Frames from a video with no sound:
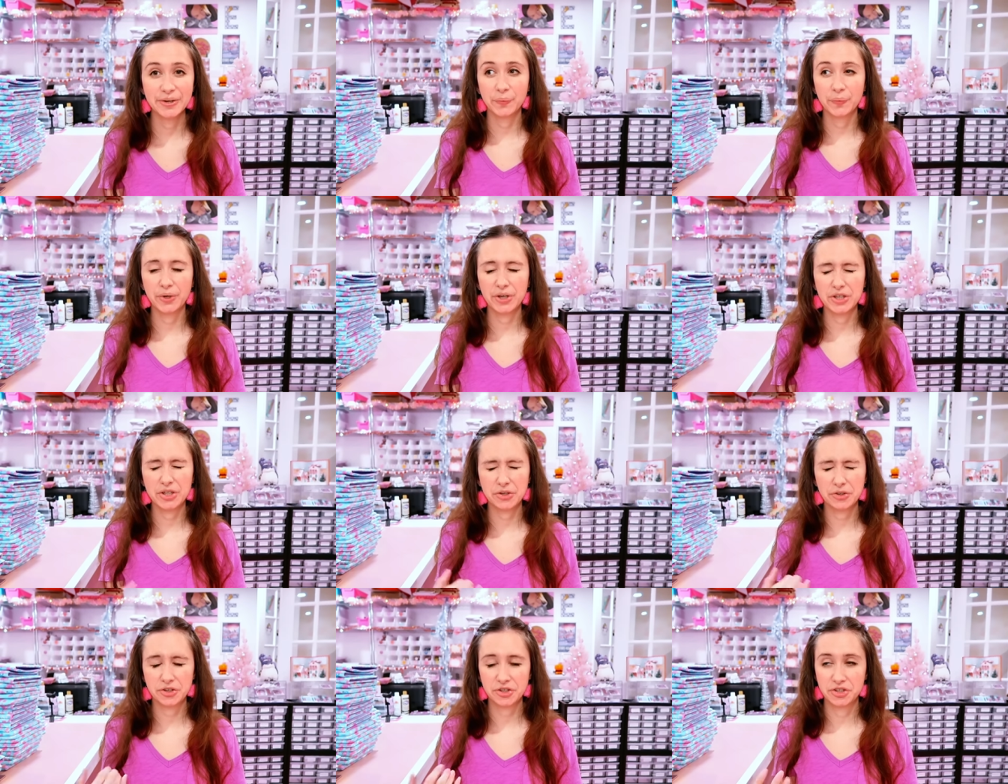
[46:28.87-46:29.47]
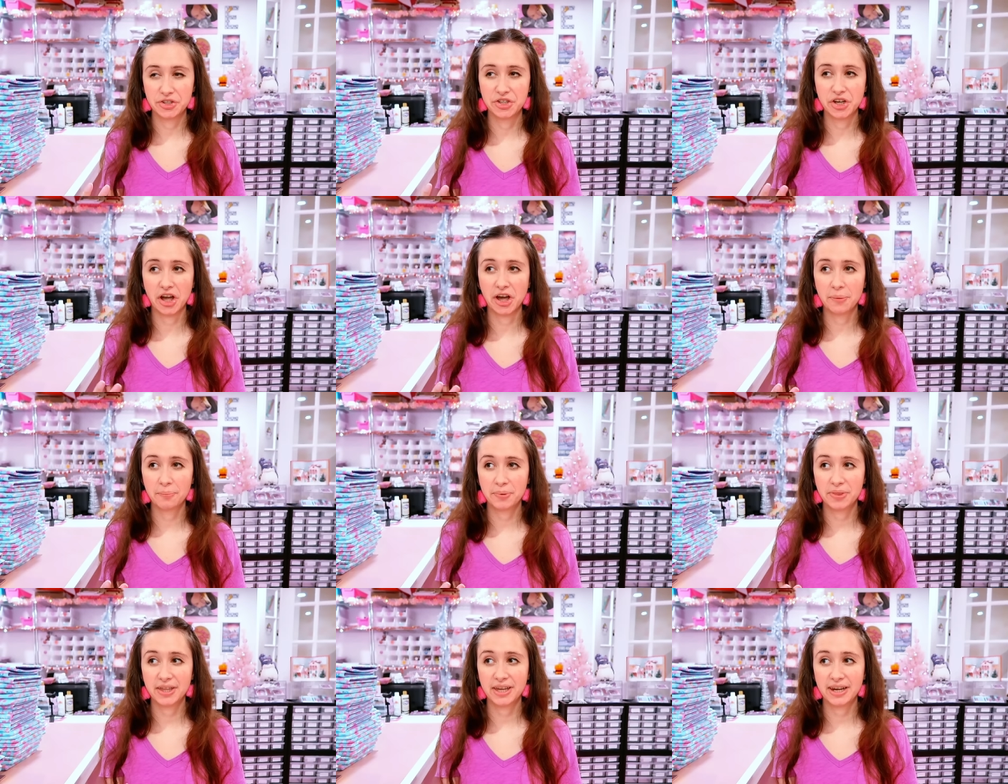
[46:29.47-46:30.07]
when you're a
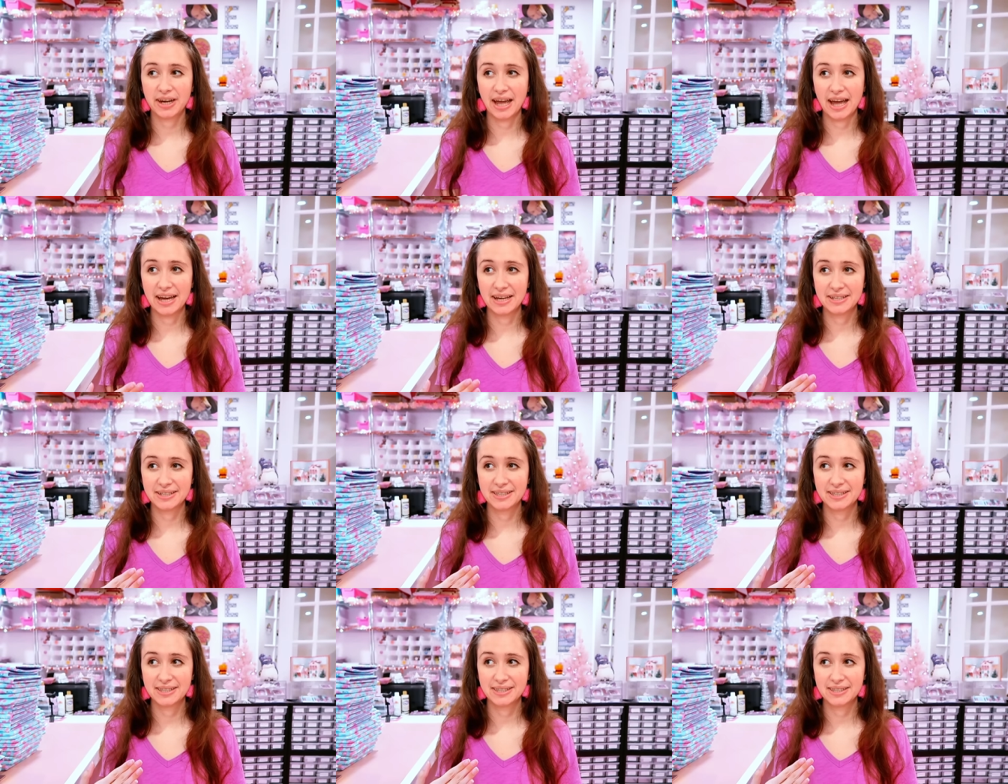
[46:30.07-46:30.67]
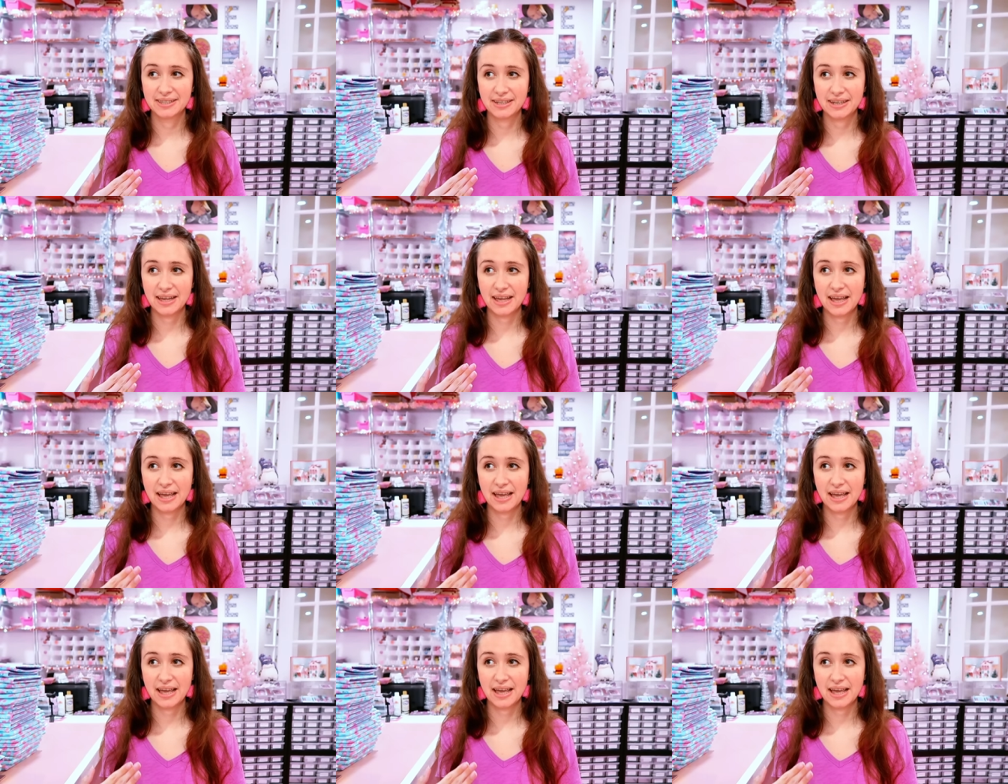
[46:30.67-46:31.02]
shop that has